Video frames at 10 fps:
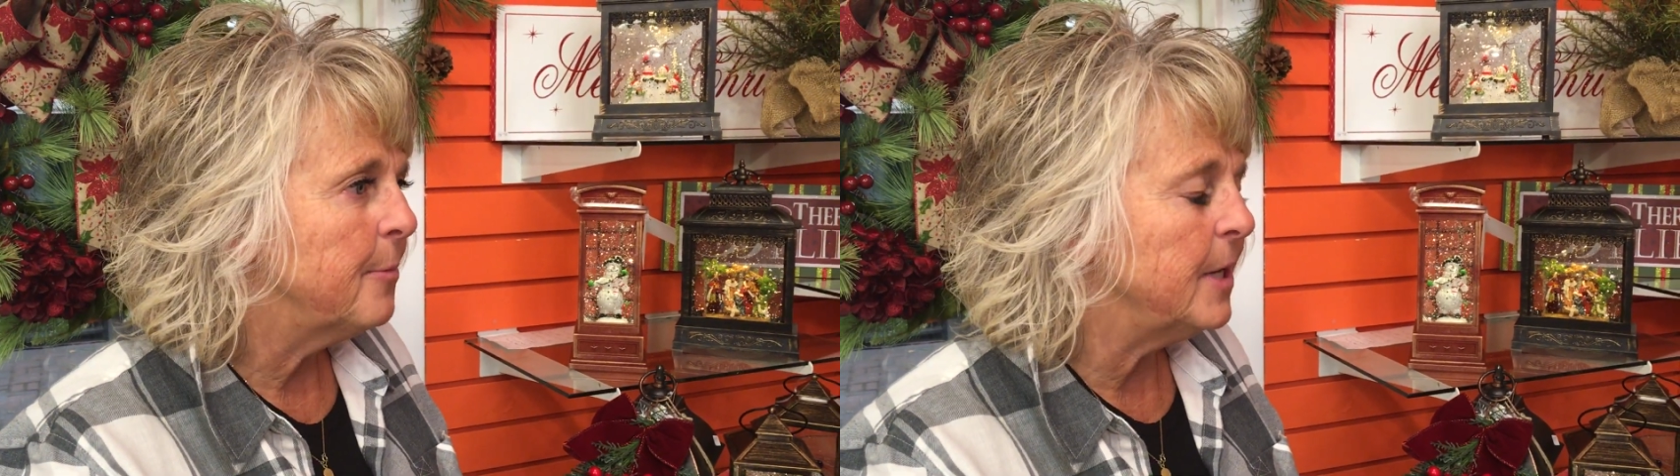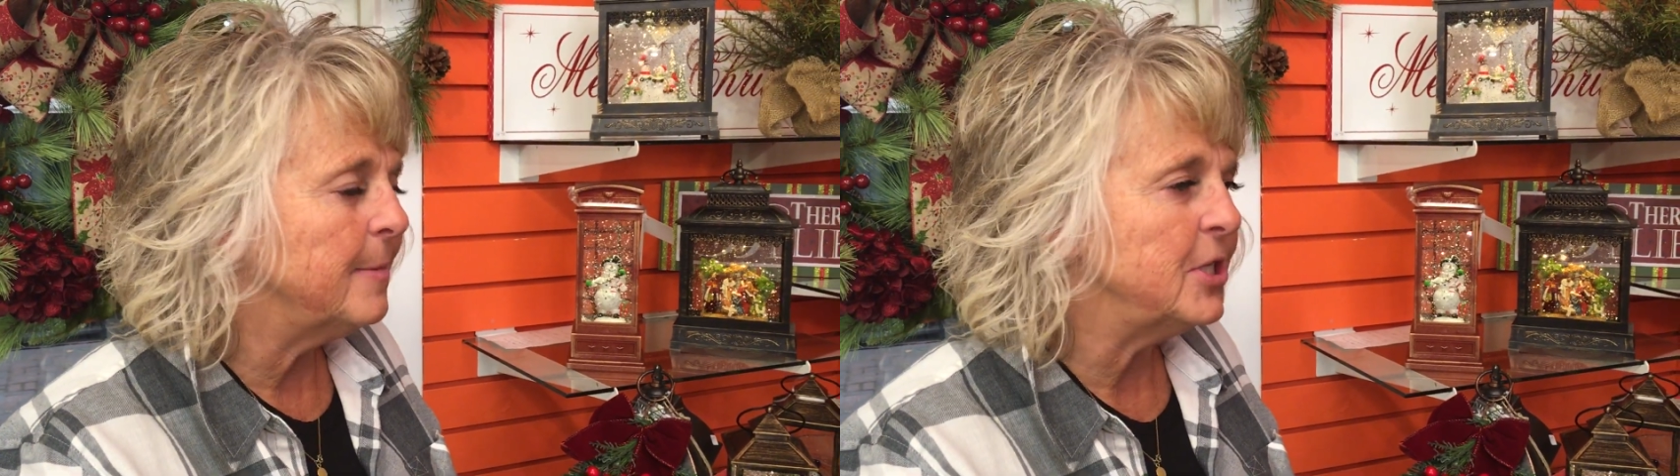
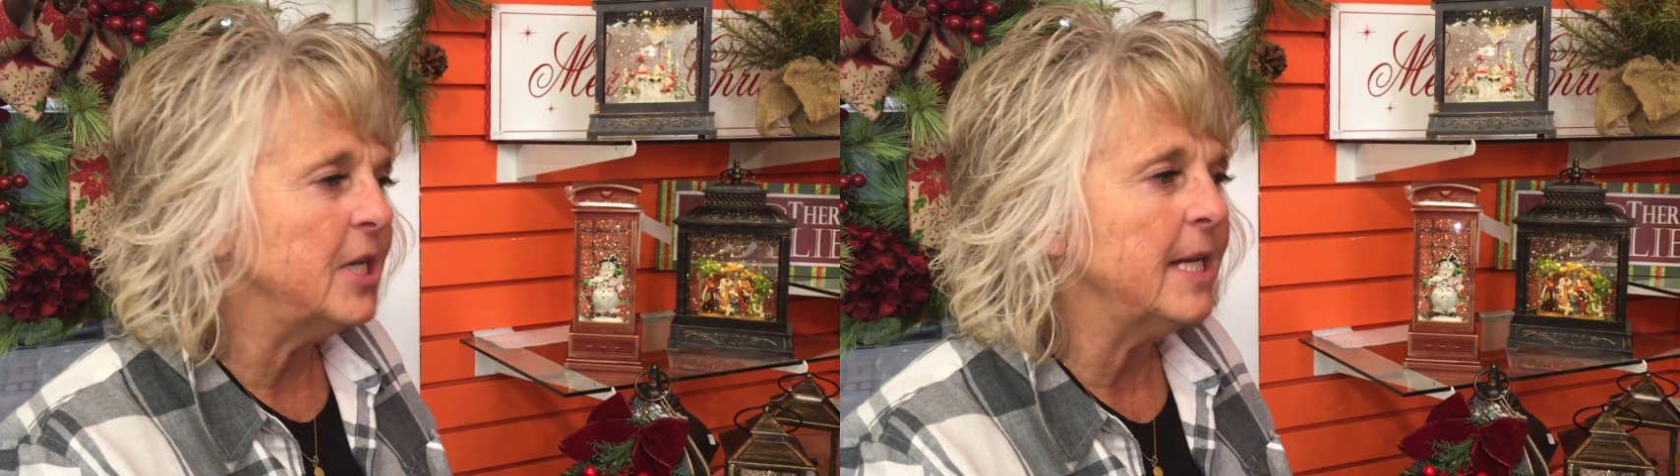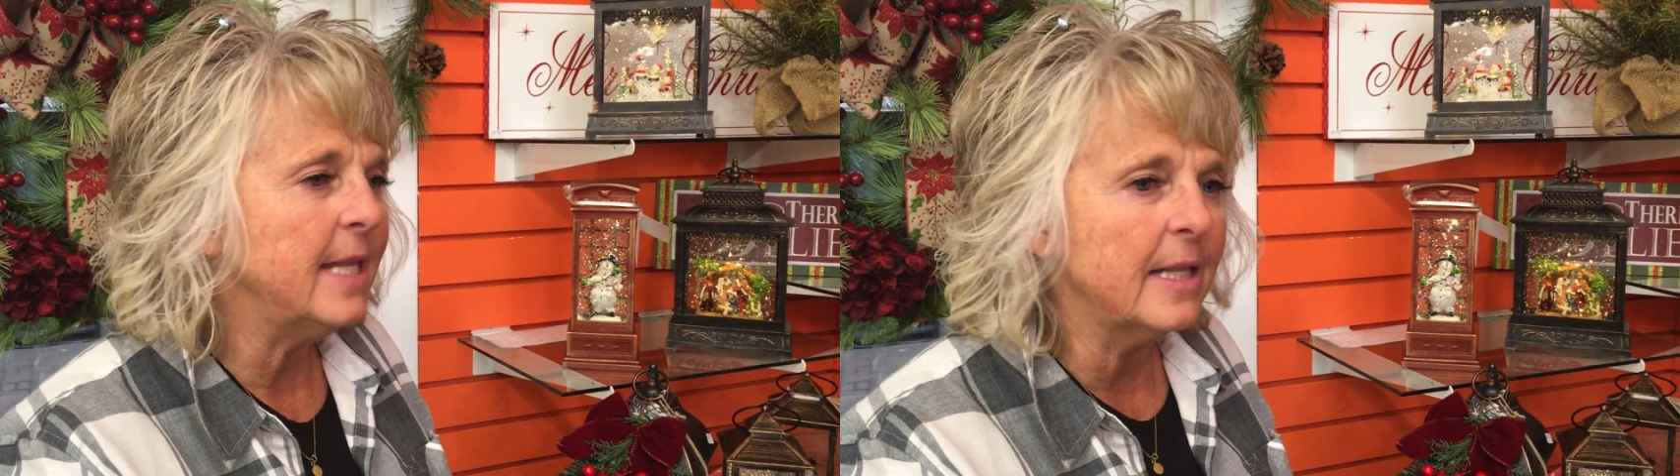pretty
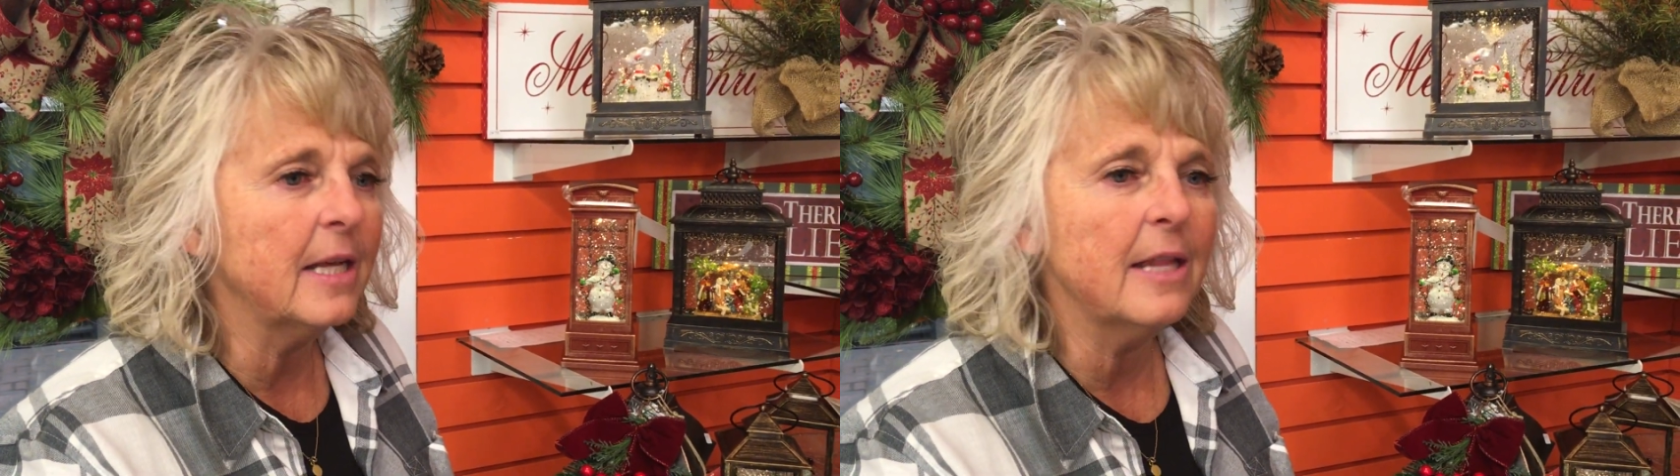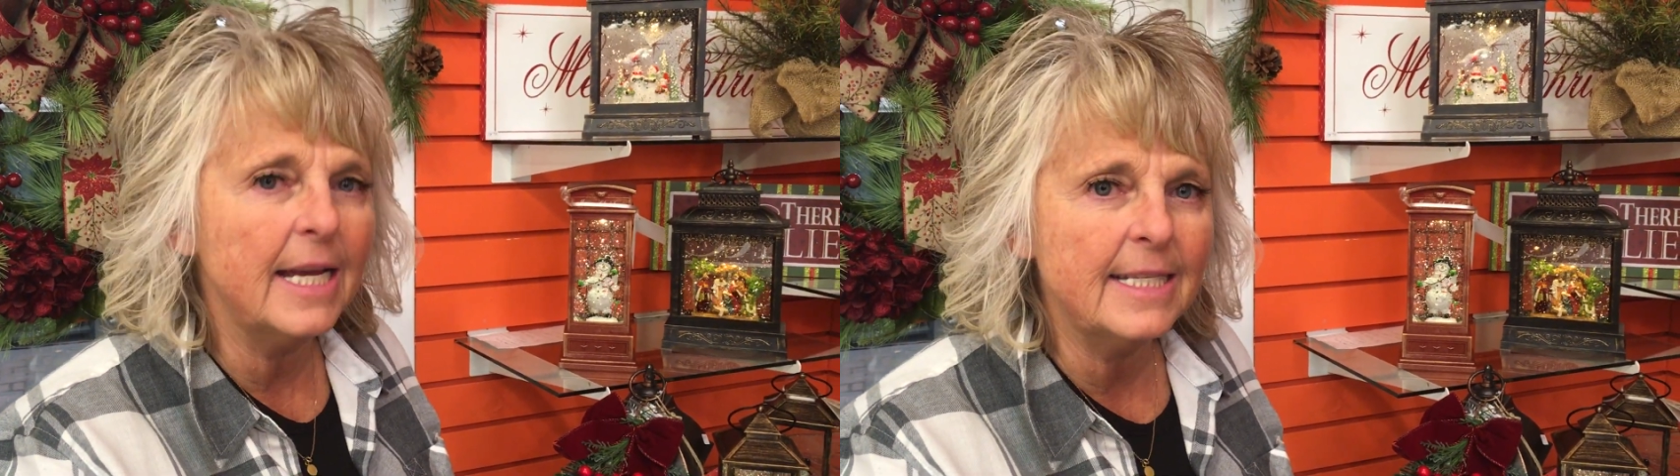much anything
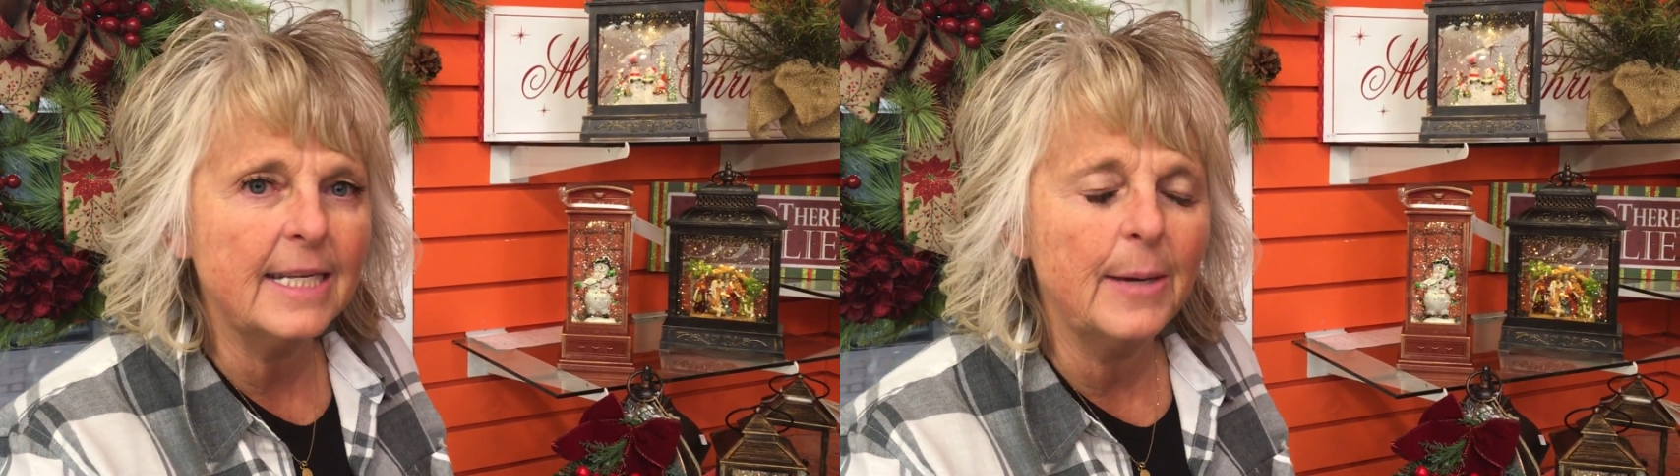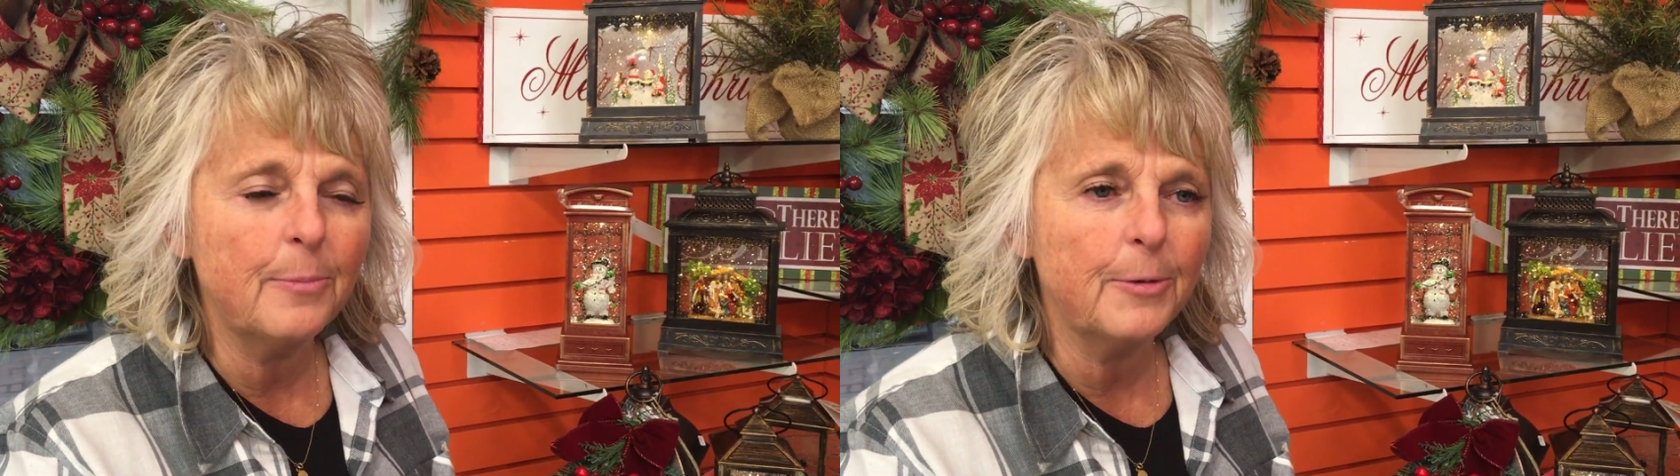that
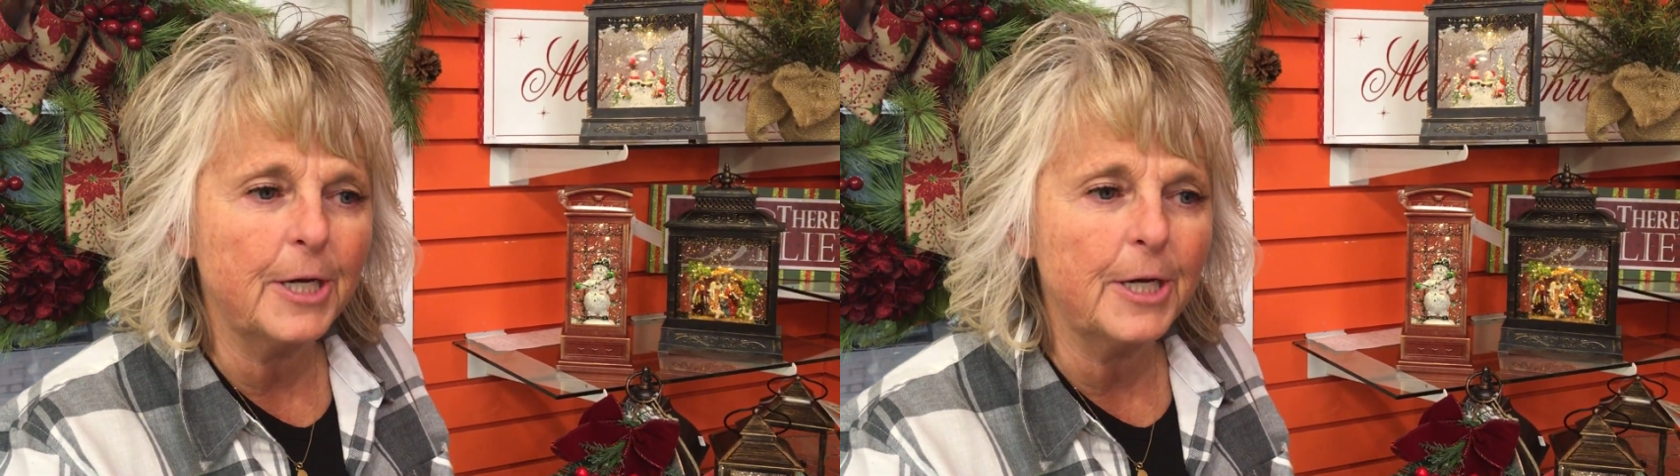lights up,